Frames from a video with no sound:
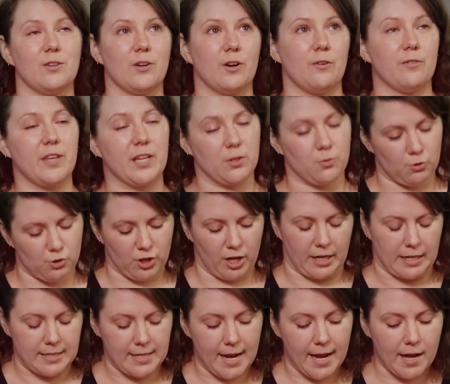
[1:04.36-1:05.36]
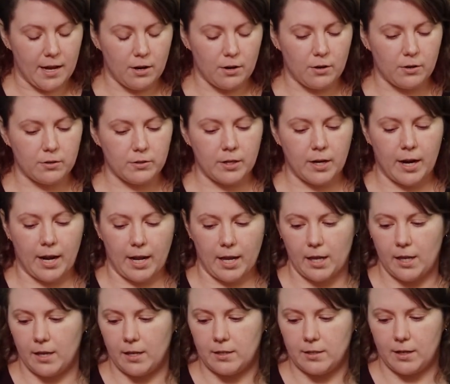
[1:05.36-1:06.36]
you know, things were shutting down
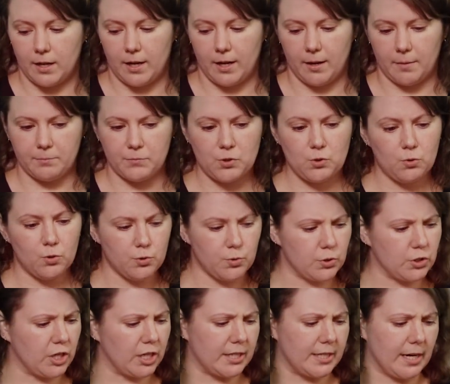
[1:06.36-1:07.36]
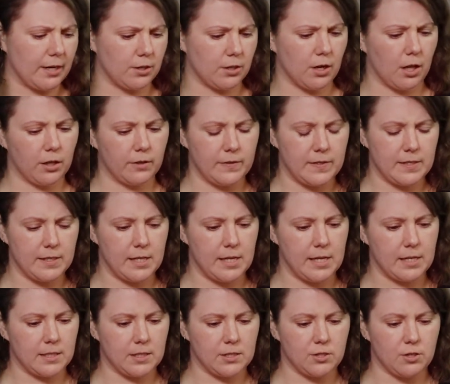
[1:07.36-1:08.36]
and um, schools were shutting down and all of these
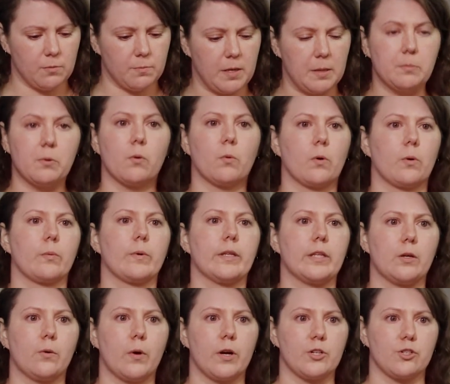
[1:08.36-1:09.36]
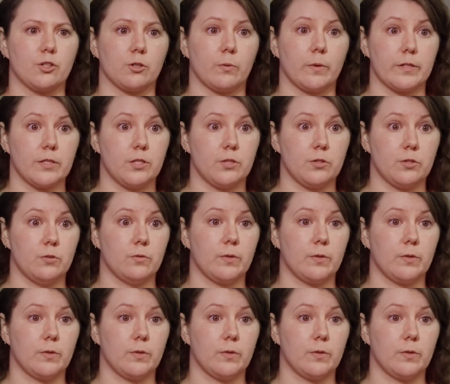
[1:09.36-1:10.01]
things. And so people weren't really quite sure what to do